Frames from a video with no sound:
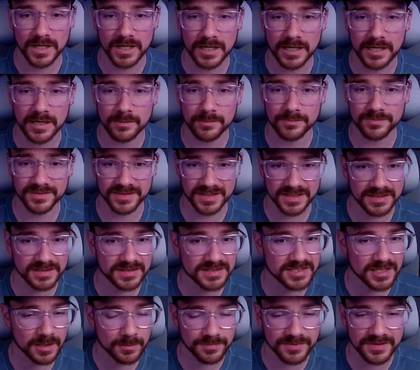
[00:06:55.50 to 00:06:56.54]
um, than
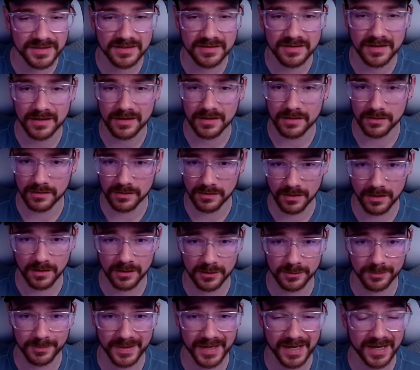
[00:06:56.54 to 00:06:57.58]
something like a
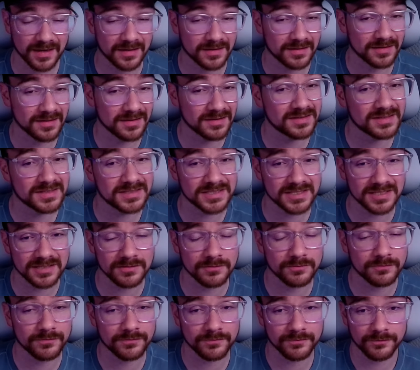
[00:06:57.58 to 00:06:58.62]
cloth pad, at least
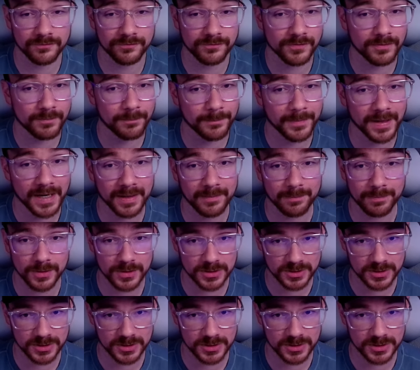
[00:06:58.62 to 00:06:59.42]
from my